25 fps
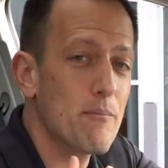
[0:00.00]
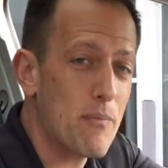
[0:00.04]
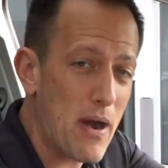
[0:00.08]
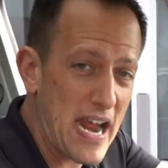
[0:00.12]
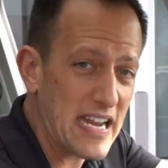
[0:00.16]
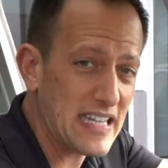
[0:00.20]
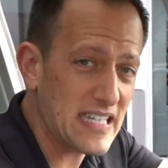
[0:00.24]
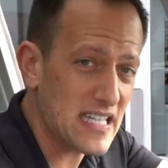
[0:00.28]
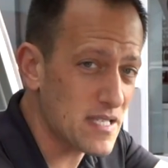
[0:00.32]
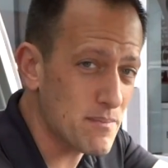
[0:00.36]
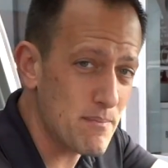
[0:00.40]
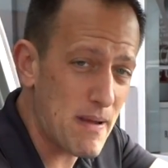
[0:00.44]

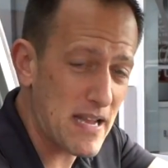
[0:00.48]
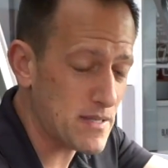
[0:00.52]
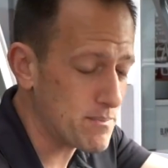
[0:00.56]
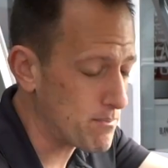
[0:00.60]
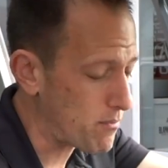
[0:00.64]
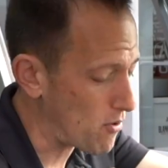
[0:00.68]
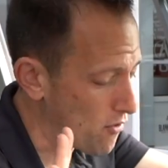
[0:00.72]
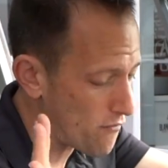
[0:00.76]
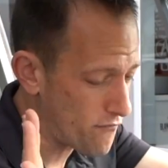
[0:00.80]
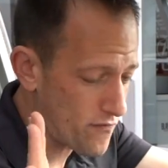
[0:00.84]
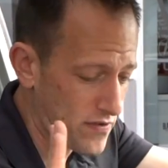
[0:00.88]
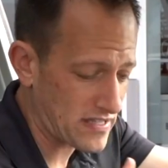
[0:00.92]
practice makes
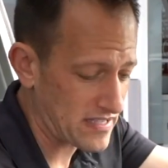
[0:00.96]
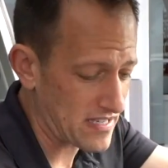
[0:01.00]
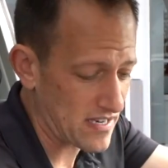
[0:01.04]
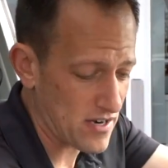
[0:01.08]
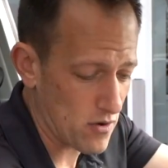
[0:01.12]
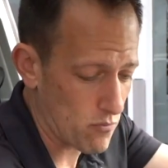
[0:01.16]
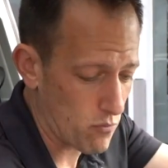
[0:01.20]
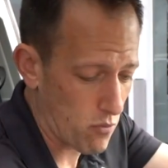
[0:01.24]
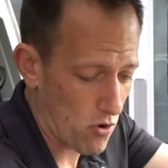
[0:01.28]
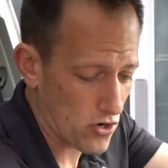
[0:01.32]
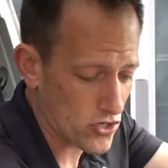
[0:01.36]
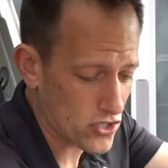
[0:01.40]
perfect and
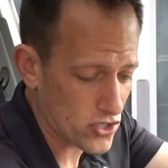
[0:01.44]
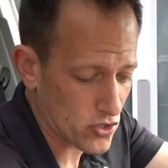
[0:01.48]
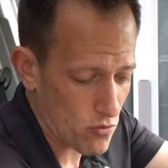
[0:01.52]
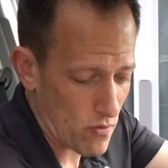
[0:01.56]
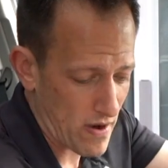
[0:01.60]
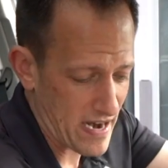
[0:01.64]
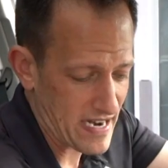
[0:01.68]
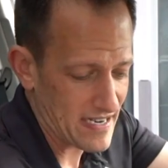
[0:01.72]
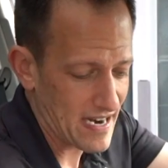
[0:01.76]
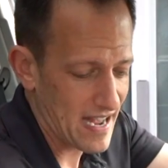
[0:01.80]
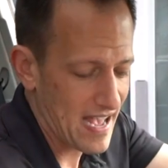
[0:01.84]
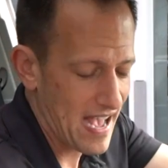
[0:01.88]
it works
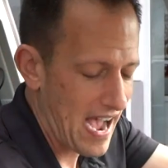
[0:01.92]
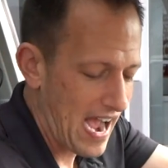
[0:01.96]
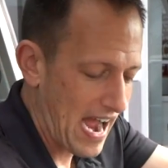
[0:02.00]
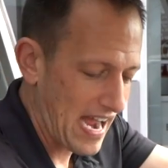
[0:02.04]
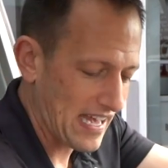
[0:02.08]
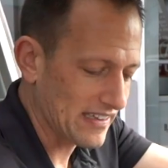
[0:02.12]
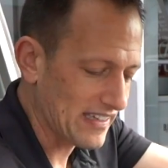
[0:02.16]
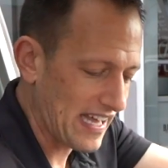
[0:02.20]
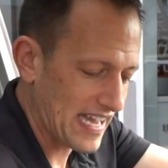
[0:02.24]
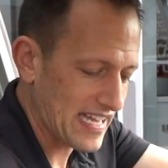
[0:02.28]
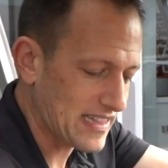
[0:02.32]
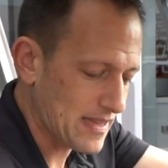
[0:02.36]
great.
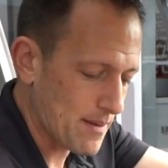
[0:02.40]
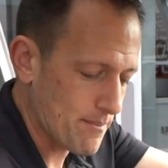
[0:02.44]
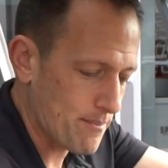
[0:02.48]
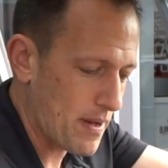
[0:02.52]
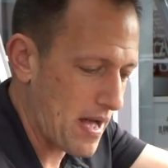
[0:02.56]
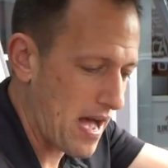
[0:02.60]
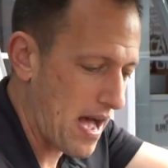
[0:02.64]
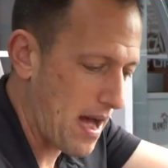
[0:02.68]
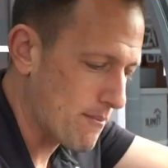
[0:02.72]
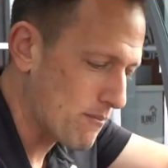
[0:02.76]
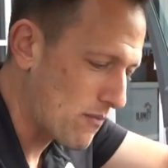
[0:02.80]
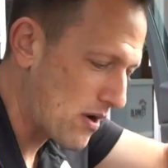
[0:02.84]
I like the
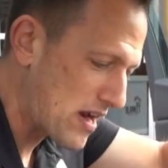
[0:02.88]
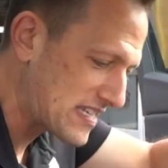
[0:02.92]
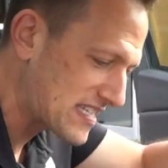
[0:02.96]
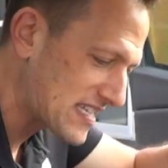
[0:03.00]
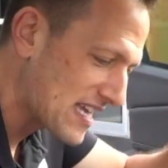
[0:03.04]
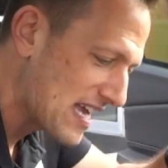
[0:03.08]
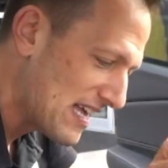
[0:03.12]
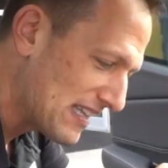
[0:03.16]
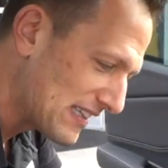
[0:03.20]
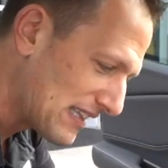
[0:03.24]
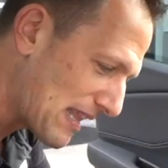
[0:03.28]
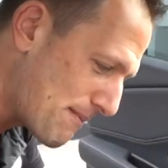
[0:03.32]
palm
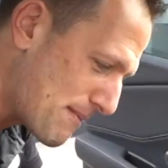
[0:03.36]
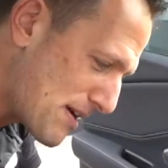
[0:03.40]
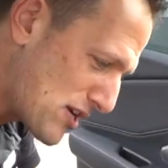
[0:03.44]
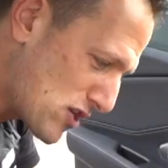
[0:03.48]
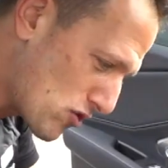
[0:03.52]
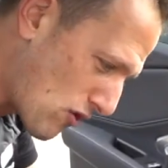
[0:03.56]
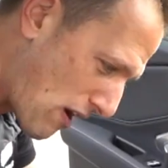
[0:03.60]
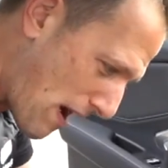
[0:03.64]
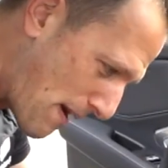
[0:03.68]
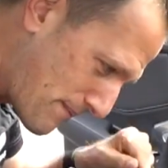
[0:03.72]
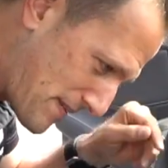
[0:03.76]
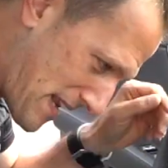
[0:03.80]
rest. Let me
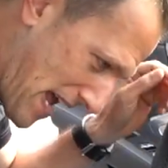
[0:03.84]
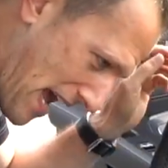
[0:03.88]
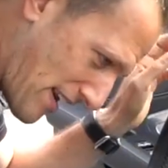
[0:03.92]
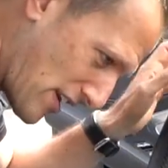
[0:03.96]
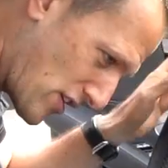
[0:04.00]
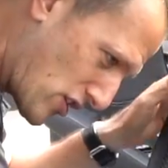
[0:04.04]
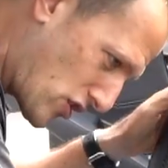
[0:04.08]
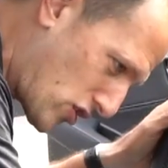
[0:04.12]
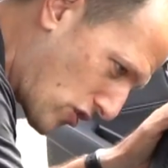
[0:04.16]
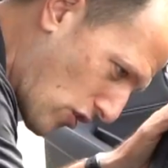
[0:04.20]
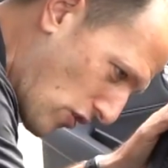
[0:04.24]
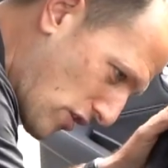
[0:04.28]
drop down
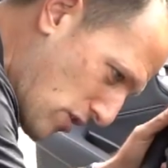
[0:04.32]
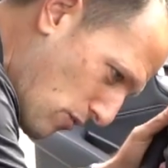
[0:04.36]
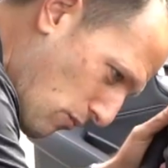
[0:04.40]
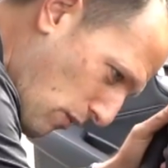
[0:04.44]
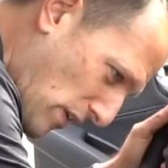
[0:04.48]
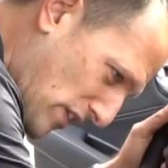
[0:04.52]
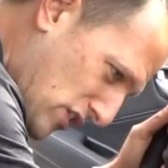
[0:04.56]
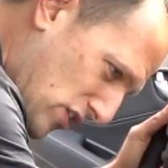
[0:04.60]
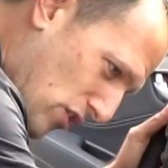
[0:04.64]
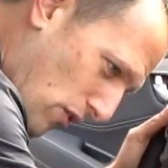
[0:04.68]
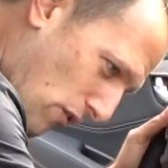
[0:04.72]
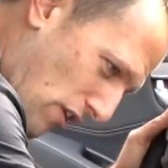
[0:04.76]
and show you
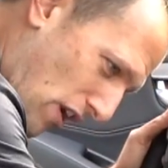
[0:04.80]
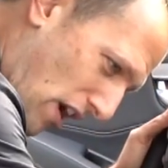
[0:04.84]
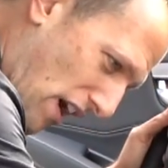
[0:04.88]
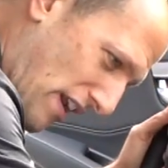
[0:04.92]
what's going